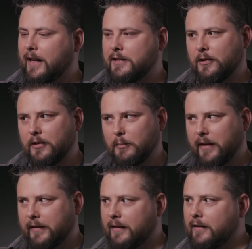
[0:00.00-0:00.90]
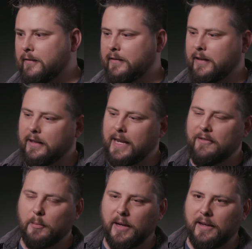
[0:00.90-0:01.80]
I showed him my stuff, and I
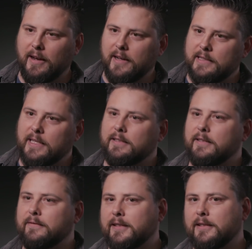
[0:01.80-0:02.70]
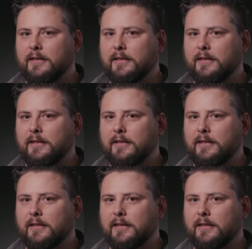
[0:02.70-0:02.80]
gave him my contact info,